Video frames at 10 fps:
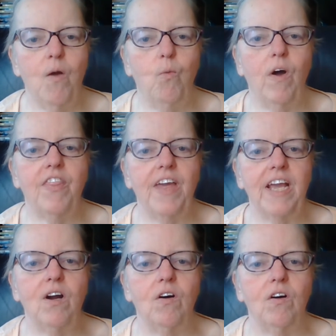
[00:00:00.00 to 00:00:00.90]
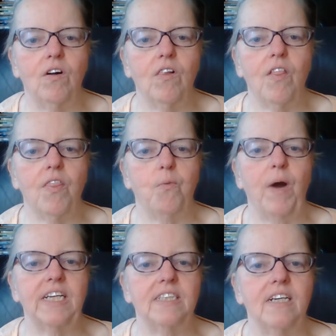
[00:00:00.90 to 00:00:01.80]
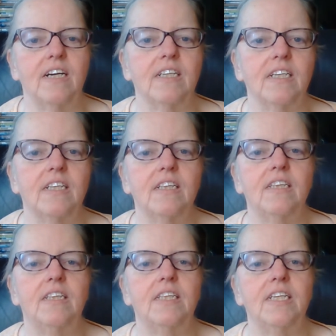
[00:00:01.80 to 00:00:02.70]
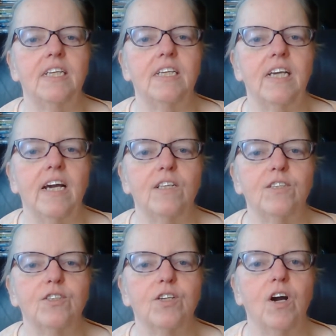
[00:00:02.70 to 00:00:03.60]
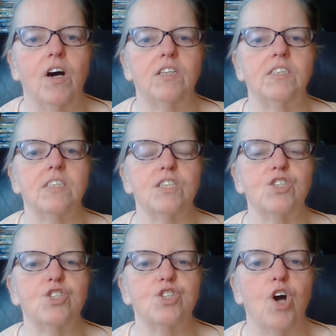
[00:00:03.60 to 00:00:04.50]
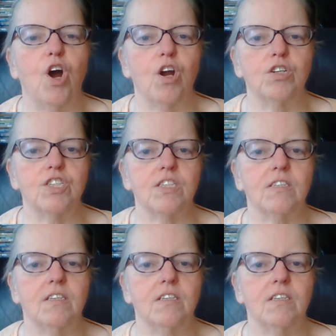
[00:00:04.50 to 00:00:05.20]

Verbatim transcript: what they call the Wakatani, the elder gods, the stars.